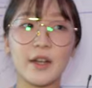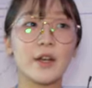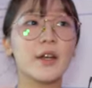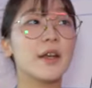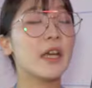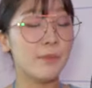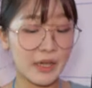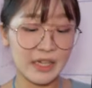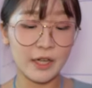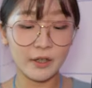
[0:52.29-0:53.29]
it
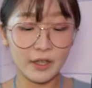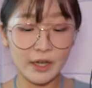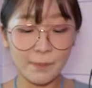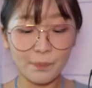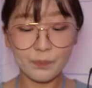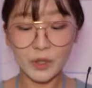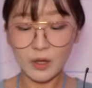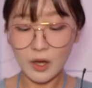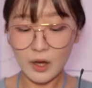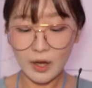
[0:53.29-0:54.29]
immediately.
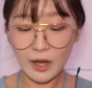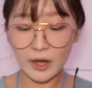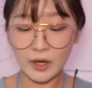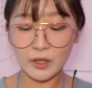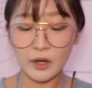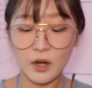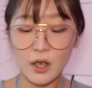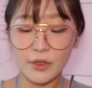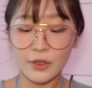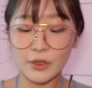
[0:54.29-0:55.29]
And
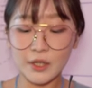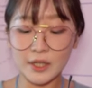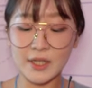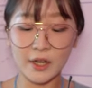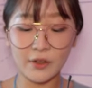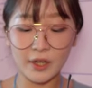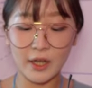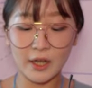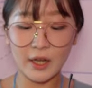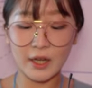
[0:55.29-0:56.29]
the second
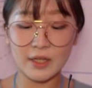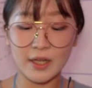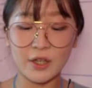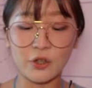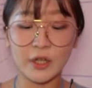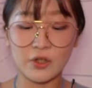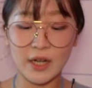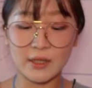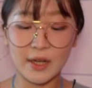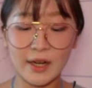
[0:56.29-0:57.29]
thing is that you can
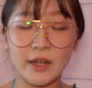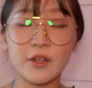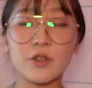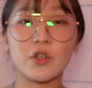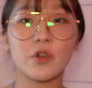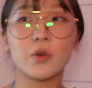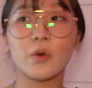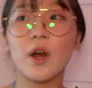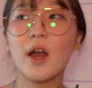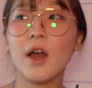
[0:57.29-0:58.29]
translate into